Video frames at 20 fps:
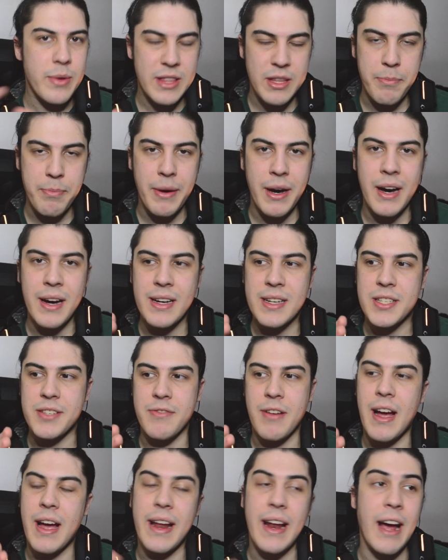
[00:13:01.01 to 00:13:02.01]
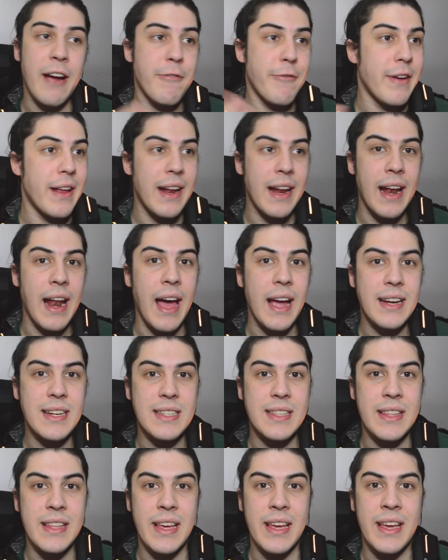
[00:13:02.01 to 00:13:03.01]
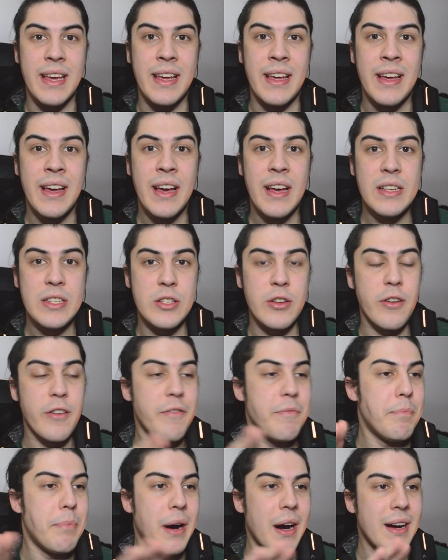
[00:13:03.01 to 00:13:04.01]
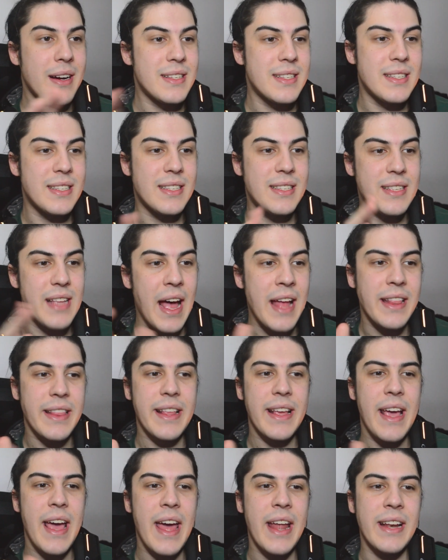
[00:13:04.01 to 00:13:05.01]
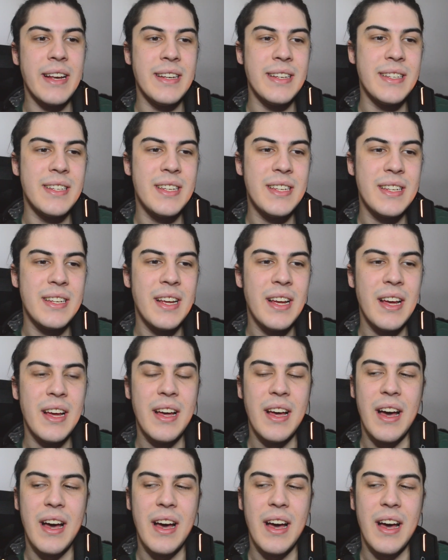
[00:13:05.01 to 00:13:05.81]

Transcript: with the bugs, right? I really liked the sort of bugs at the end,